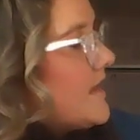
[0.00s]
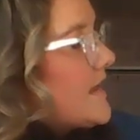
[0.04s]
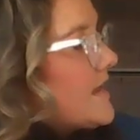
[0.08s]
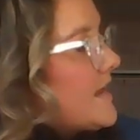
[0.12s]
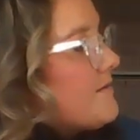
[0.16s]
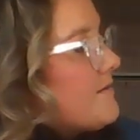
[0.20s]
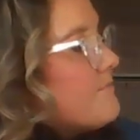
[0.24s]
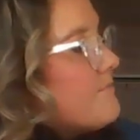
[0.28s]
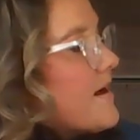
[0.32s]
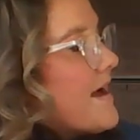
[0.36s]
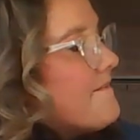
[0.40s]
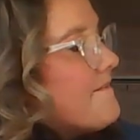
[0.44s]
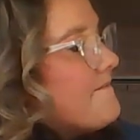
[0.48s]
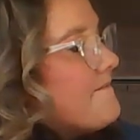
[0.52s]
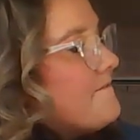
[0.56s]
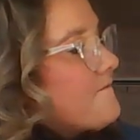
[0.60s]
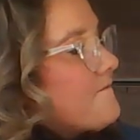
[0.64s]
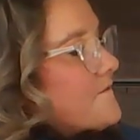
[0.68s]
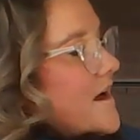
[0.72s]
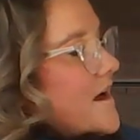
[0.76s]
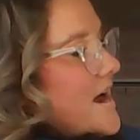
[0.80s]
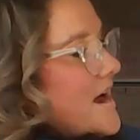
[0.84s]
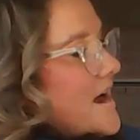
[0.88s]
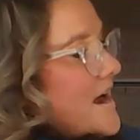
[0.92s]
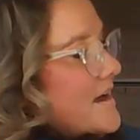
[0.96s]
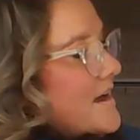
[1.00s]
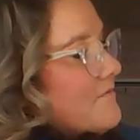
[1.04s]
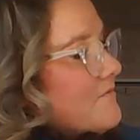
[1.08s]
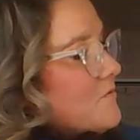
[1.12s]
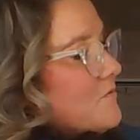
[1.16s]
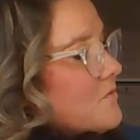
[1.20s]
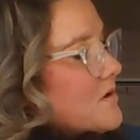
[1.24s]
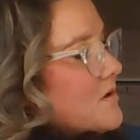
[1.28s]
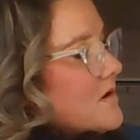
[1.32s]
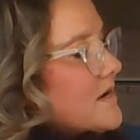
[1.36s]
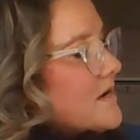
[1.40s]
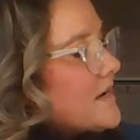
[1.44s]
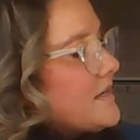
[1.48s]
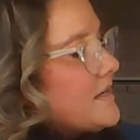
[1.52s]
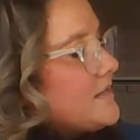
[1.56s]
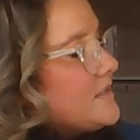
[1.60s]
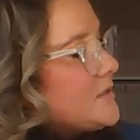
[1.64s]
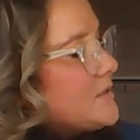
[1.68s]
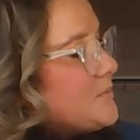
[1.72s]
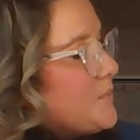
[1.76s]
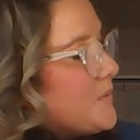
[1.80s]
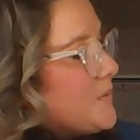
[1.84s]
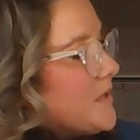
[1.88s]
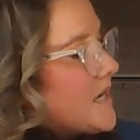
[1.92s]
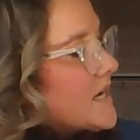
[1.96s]
and my 5
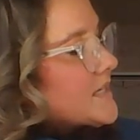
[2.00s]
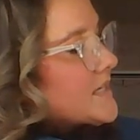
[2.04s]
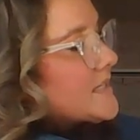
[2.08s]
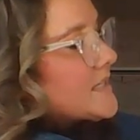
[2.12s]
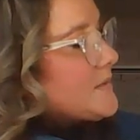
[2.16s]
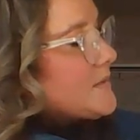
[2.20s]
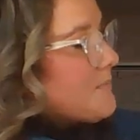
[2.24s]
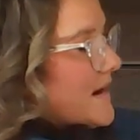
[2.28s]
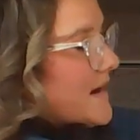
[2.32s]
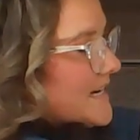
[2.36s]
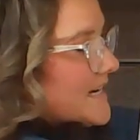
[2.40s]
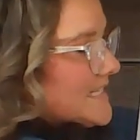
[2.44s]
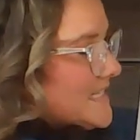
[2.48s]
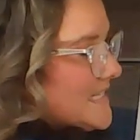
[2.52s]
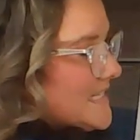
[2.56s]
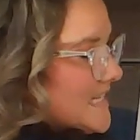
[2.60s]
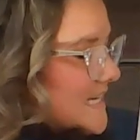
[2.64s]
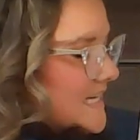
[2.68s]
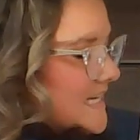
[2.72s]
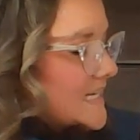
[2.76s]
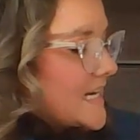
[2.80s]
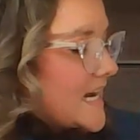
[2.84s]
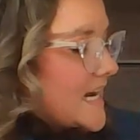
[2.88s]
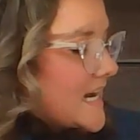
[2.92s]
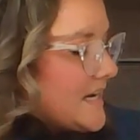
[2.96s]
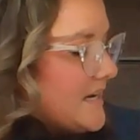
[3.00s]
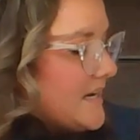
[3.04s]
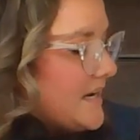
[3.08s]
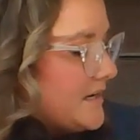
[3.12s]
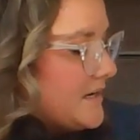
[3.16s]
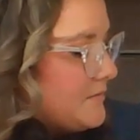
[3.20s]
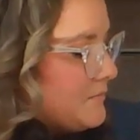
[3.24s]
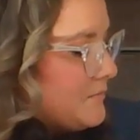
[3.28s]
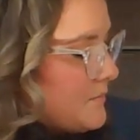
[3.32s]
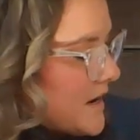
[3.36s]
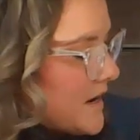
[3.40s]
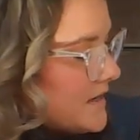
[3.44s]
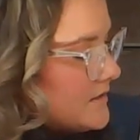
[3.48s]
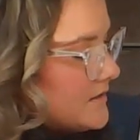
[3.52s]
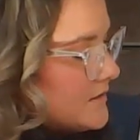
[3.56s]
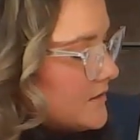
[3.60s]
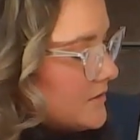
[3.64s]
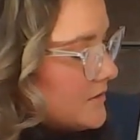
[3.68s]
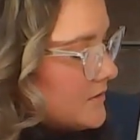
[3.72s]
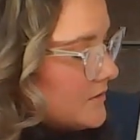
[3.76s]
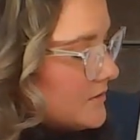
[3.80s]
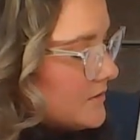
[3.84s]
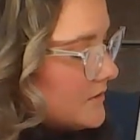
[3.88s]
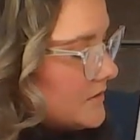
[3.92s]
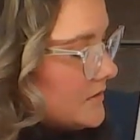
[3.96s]
ones plus my 10 I
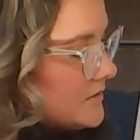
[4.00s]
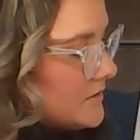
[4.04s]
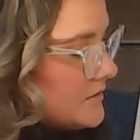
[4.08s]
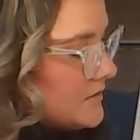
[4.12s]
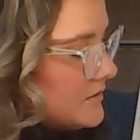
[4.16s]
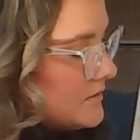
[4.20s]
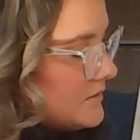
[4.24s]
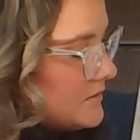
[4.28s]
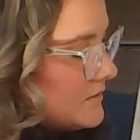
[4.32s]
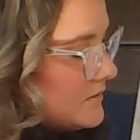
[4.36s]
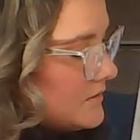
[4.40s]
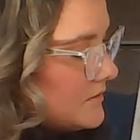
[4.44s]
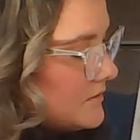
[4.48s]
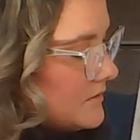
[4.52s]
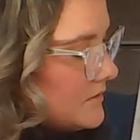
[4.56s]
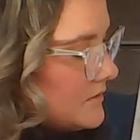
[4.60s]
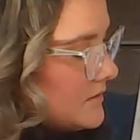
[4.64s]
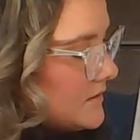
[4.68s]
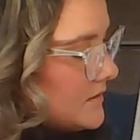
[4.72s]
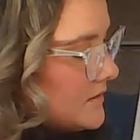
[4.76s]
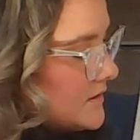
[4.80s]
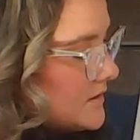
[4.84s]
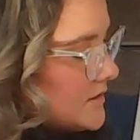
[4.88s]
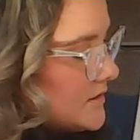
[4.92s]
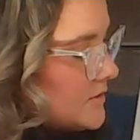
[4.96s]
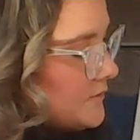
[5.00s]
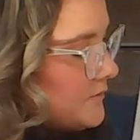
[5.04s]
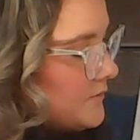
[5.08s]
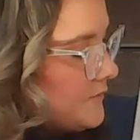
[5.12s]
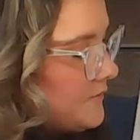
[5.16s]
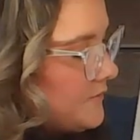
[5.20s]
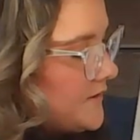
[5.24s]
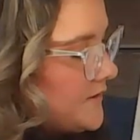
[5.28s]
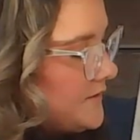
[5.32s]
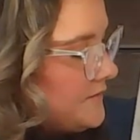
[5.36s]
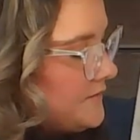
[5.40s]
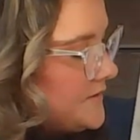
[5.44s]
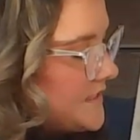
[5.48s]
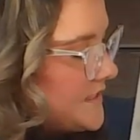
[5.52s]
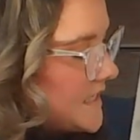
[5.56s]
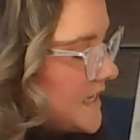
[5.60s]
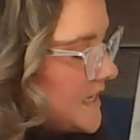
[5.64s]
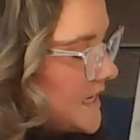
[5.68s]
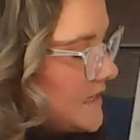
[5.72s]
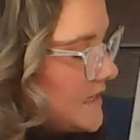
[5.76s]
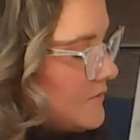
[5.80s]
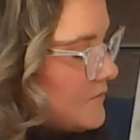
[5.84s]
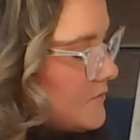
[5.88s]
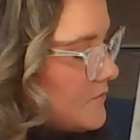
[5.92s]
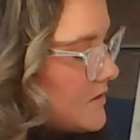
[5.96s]
unbundled, so
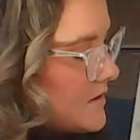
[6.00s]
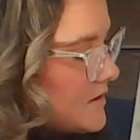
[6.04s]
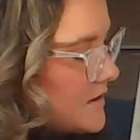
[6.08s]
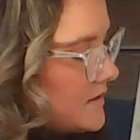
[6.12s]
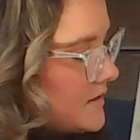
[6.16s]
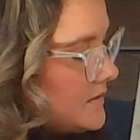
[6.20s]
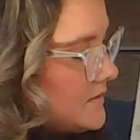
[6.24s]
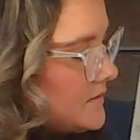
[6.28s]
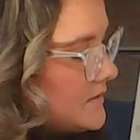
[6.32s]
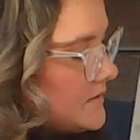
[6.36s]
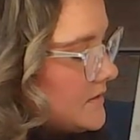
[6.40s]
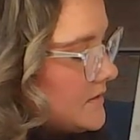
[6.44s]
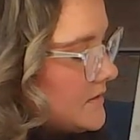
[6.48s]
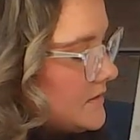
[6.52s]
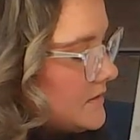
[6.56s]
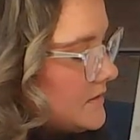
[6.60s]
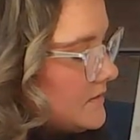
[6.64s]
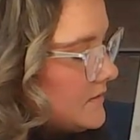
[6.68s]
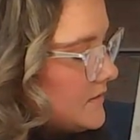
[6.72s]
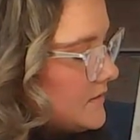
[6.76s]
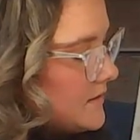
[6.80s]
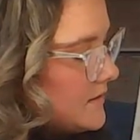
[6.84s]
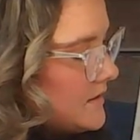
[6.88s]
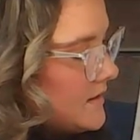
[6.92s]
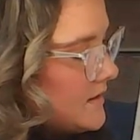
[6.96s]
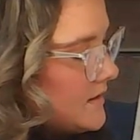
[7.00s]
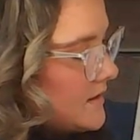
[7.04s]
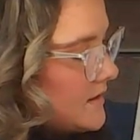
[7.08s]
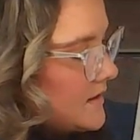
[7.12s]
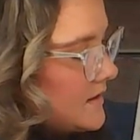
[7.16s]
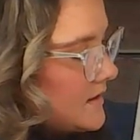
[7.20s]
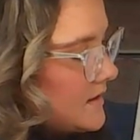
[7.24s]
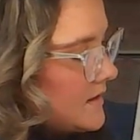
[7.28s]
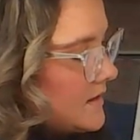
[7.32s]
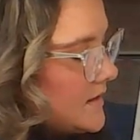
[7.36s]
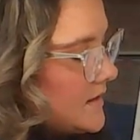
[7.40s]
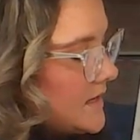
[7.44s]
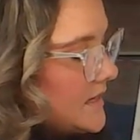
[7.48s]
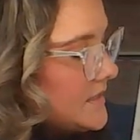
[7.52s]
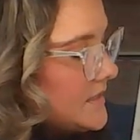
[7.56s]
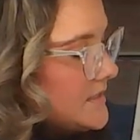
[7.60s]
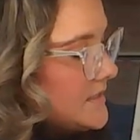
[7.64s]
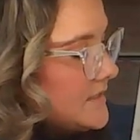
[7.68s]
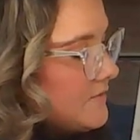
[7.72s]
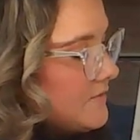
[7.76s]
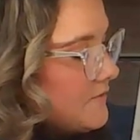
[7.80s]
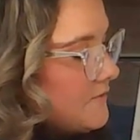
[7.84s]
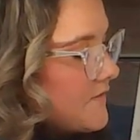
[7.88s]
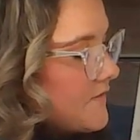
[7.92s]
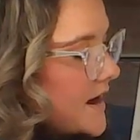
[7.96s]
15 ones,
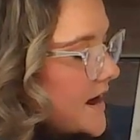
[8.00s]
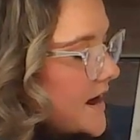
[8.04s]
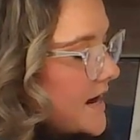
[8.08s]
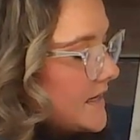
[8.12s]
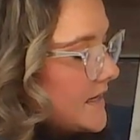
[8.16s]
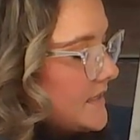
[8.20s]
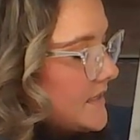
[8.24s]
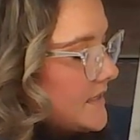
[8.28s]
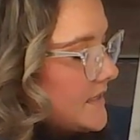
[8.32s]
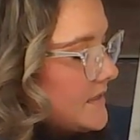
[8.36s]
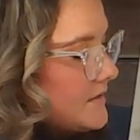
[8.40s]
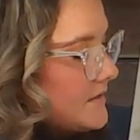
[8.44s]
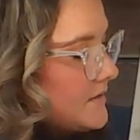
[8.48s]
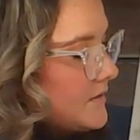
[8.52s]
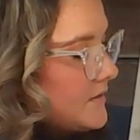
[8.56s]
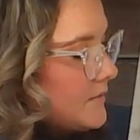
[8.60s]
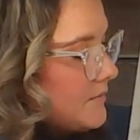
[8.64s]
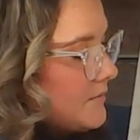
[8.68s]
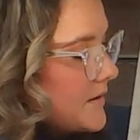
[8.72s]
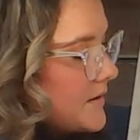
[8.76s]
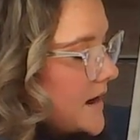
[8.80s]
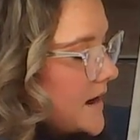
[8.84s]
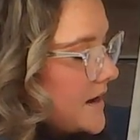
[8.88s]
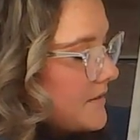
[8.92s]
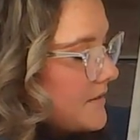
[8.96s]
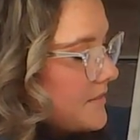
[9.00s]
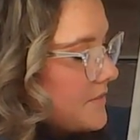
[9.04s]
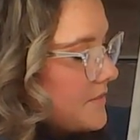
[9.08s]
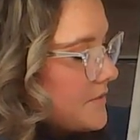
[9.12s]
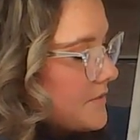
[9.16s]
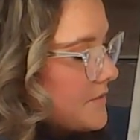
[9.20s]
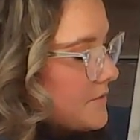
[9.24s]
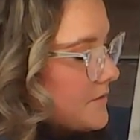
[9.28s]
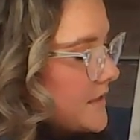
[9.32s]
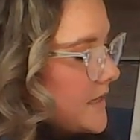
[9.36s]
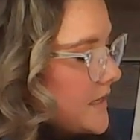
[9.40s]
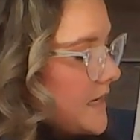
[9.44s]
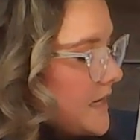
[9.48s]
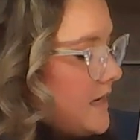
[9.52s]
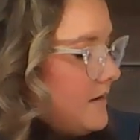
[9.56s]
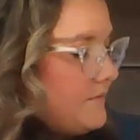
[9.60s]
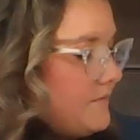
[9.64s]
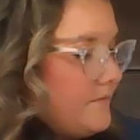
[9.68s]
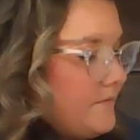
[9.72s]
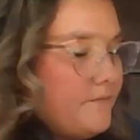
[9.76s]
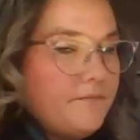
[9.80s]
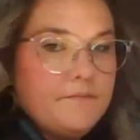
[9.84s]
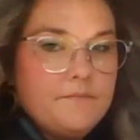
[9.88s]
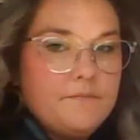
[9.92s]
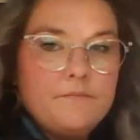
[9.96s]
and divided by 3.
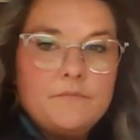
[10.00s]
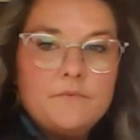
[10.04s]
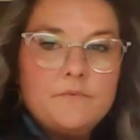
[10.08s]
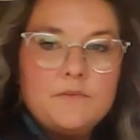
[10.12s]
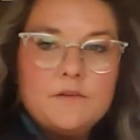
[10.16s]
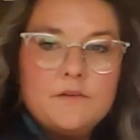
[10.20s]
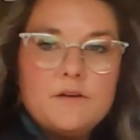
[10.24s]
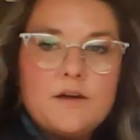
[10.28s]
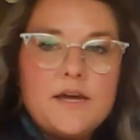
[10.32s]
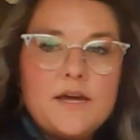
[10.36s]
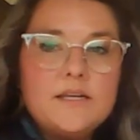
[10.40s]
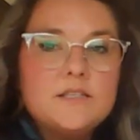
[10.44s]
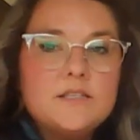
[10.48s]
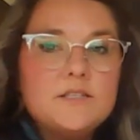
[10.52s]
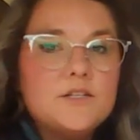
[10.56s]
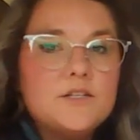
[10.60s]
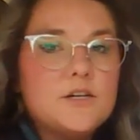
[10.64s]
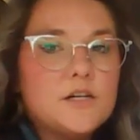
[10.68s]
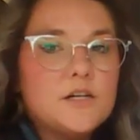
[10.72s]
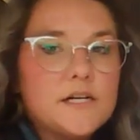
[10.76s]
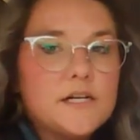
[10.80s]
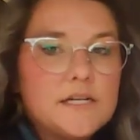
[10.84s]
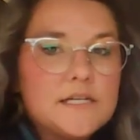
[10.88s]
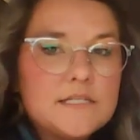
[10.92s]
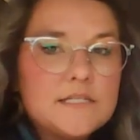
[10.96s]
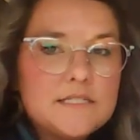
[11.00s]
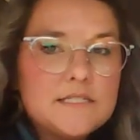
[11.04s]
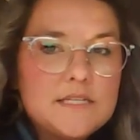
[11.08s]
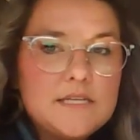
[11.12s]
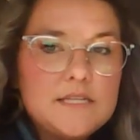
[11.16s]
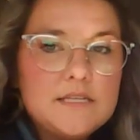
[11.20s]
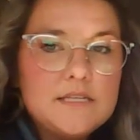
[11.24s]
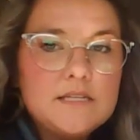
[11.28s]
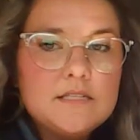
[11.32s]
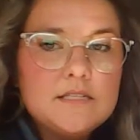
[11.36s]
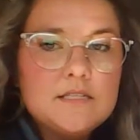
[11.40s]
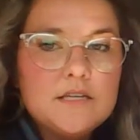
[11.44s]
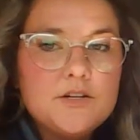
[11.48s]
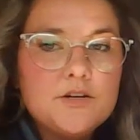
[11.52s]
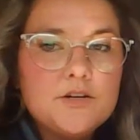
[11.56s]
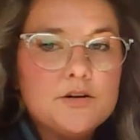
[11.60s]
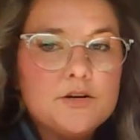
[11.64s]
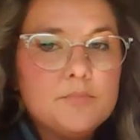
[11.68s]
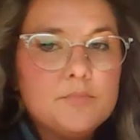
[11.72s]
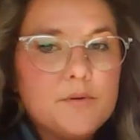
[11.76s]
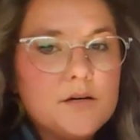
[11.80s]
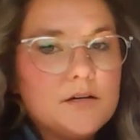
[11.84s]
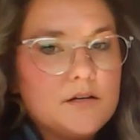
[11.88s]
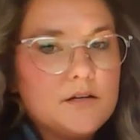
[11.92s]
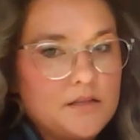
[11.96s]
Okay, so you're going to see this in
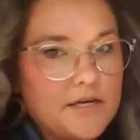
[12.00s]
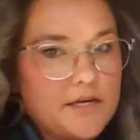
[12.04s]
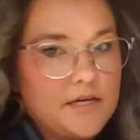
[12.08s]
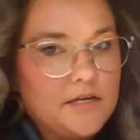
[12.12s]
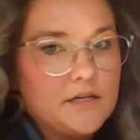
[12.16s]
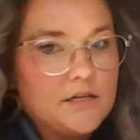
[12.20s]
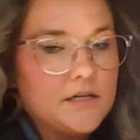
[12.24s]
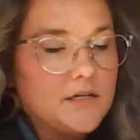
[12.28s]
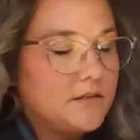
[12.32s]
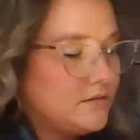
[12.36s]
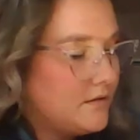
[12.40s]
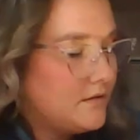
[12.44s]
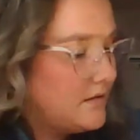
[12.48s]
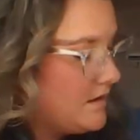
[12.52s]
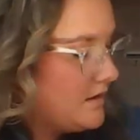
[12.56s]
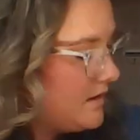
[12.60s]
your book later.